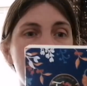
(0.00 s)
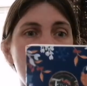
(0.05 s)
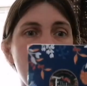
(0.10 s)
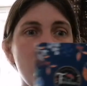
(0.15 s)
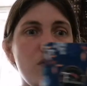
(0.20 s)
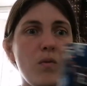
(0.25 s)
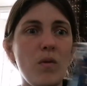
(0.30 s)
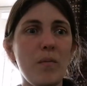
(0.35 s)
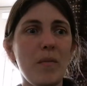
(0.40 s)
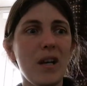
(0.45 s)

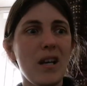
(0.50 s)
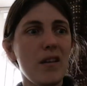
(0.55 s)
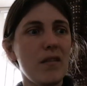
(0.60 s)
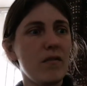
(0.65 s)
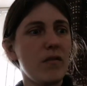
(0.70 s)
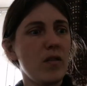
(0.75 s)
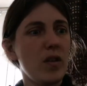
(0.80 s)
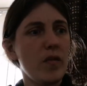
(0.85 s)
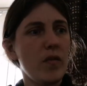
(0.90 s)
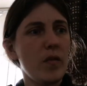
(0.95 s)
This one might
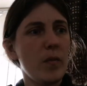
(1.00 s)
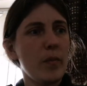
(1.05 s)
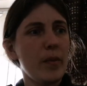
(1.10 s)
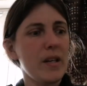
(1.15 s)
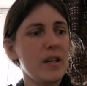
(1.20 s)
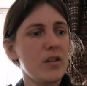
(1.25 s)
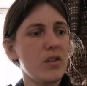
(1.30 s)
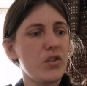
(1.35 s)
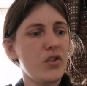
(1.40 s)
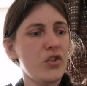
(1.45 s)
have even
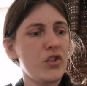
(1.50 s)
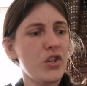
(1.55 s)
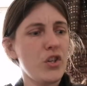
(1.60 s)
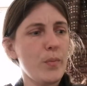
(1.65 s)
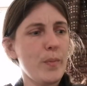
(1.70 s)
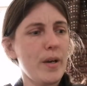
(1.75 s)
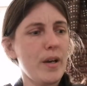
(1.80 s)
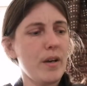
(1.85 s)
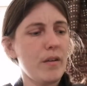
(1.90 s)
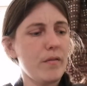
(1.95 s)
been
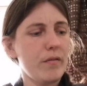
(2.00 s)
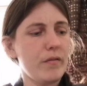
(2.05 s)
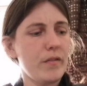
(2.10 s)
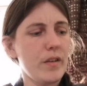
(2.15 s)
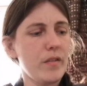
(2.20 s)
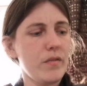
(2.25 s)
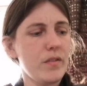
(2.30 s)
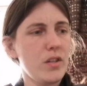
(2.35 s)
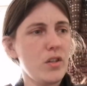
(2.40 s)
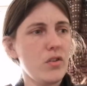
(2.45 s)
£2.50
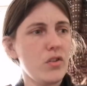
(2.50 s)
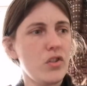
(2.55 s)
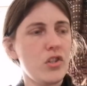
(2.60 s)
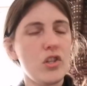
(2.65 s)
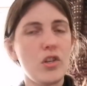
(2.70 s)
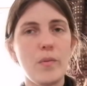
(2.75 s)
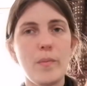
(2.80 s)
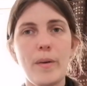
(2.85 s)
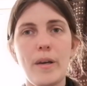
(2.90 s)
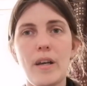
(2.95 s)
or
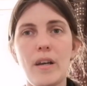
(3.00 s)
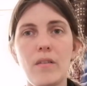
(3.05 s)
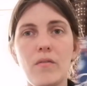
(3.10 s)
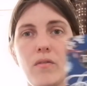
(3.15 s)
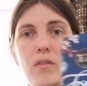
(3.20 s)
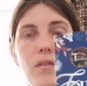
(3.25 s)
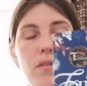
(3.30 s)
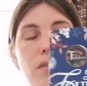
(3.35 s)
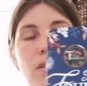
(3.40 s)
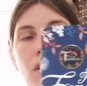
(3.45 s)
£2,
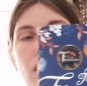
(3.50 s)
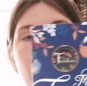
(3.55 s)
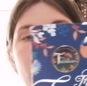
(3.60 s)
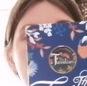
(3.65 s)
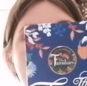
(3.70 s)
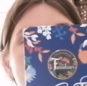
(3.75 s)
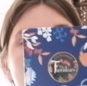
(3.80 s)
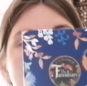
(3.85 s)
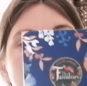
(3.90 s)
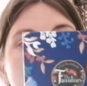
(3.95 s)
and I thought, I've
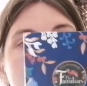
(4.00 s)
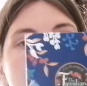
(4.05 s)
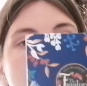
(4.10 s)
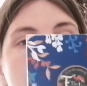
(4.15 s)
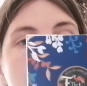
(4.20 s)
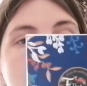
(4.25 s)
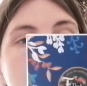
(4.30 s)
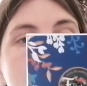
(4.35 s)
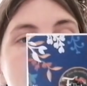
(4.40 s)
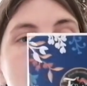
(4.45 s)
got to get
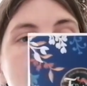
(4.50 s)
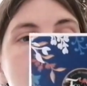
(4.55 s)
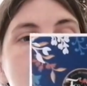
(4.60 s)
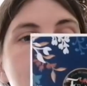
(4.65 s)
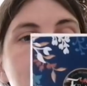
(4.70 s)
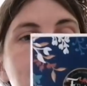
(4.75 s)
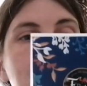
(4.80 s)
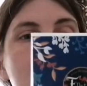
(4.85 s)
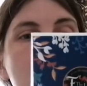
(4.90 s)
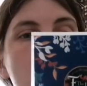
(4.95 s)

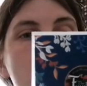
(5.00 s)
it.